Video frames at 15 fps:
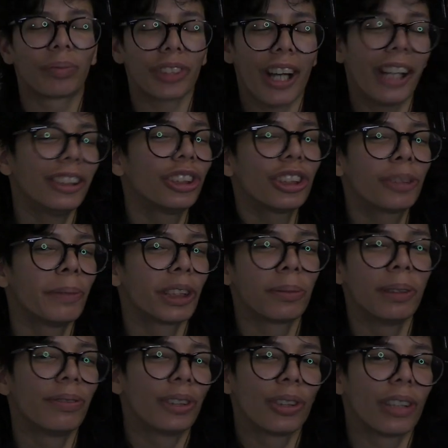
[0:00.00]
It just makes
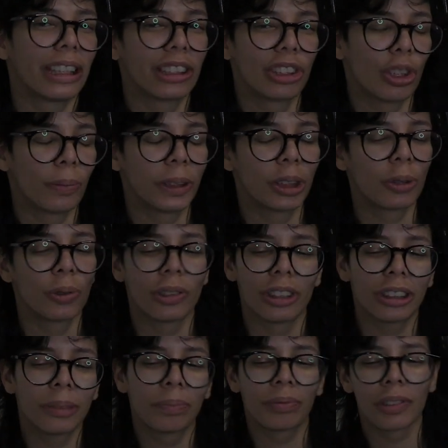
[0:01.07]
me feel like so much
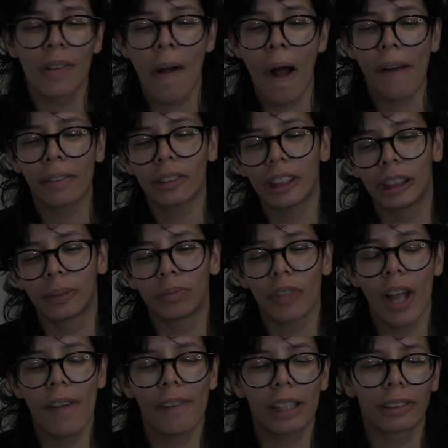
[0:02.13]
cooler. Like,
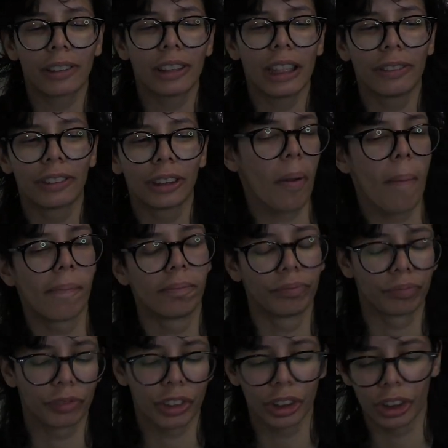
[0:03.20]
if I were ever
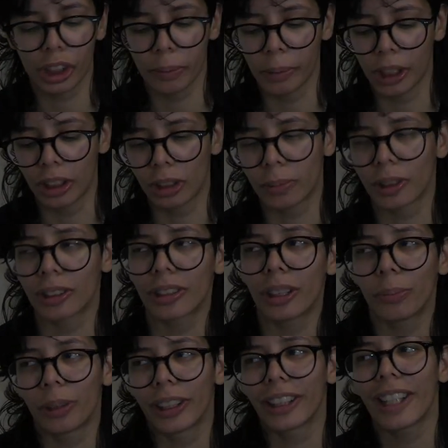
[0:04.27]
to meet this person,
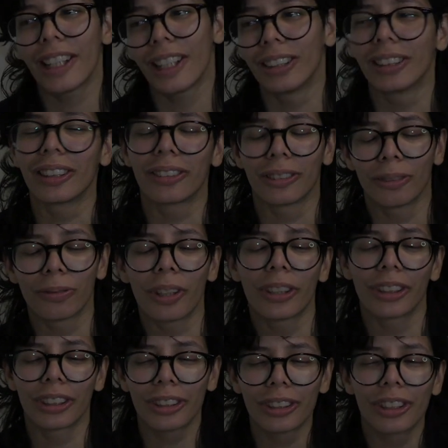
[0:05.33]
I'd be like, hey, I like Kurt
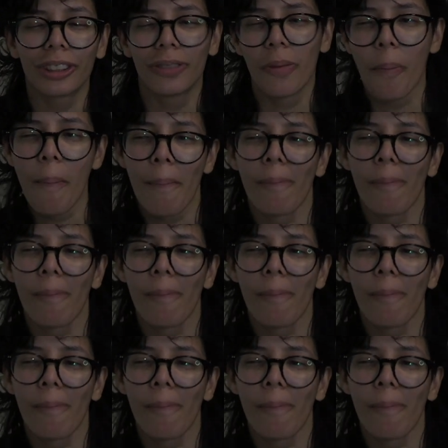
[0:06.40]
Vonnegut too.